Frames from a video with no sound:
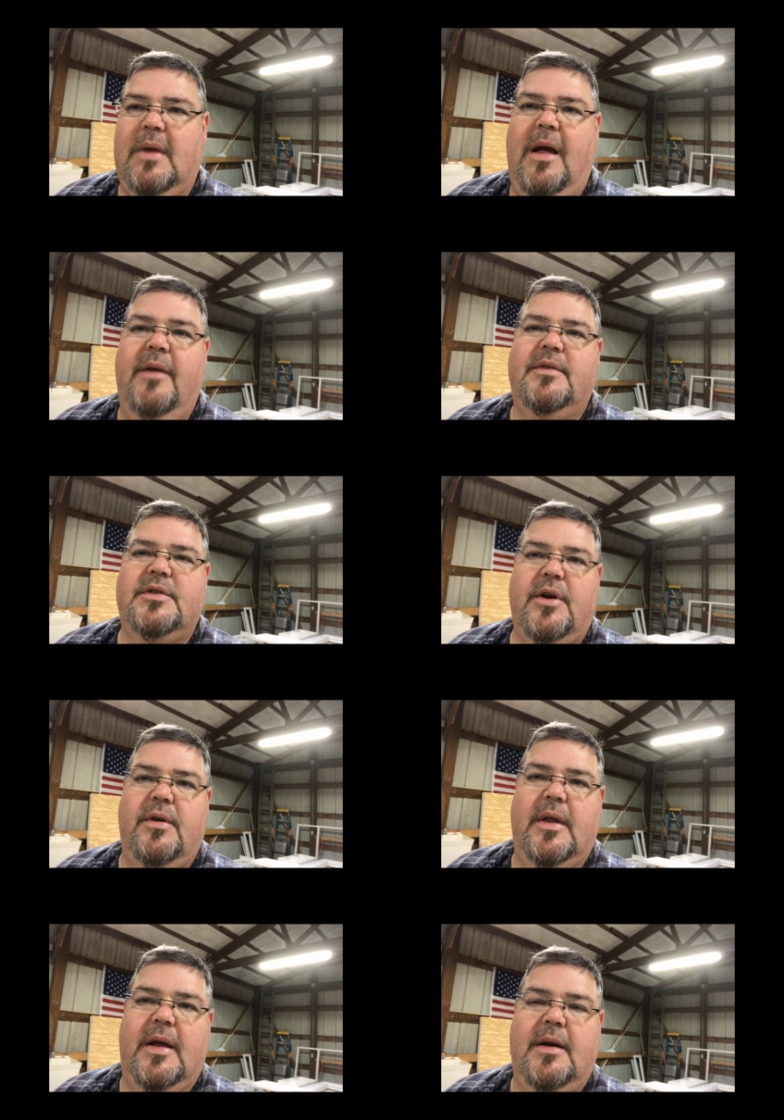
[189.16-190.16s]
I'll have to show
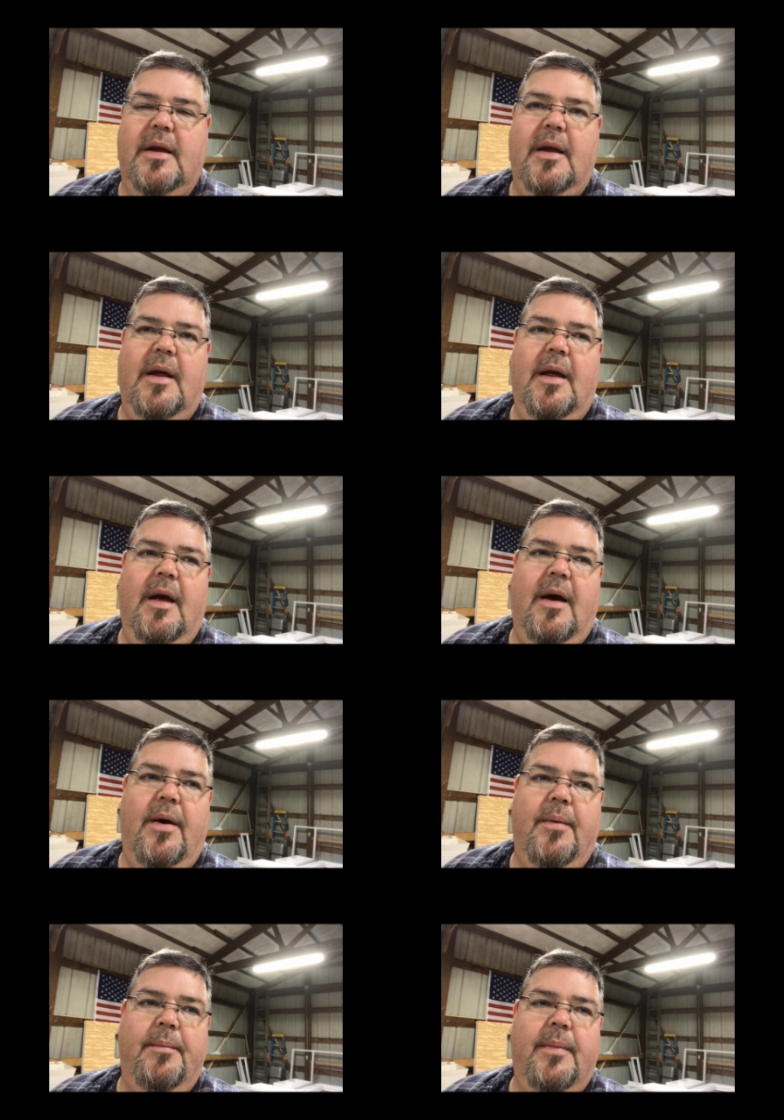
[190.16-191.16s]
you that.
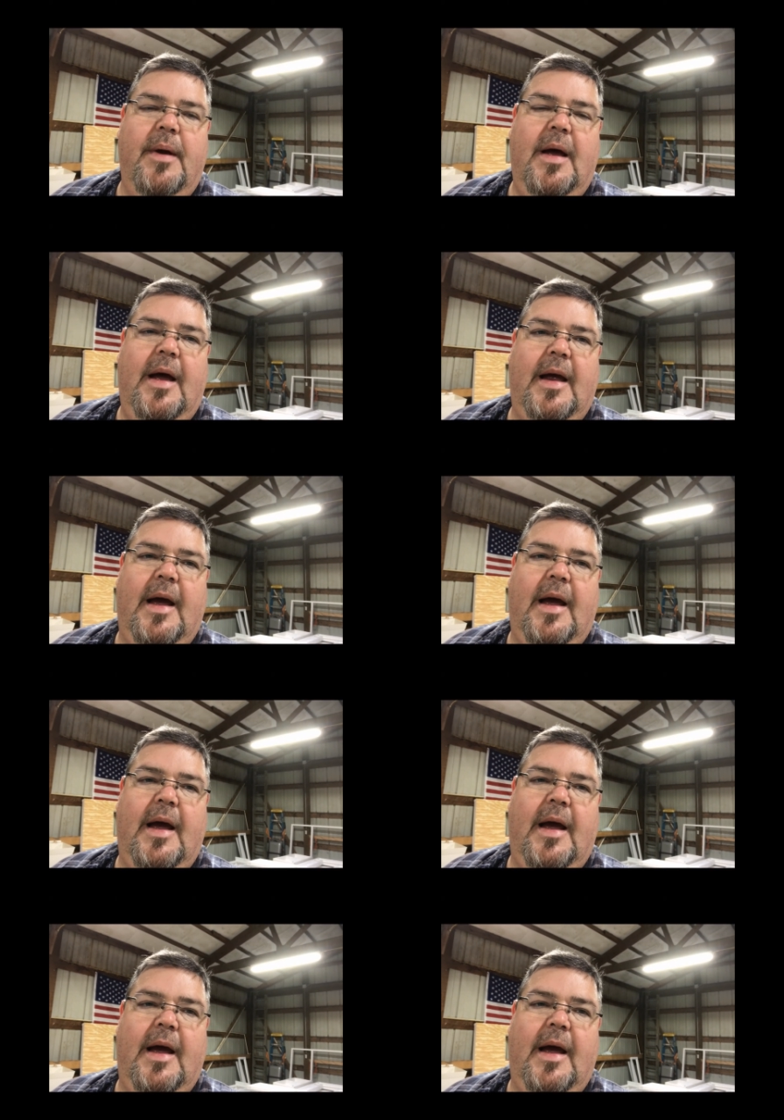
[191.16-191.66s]
I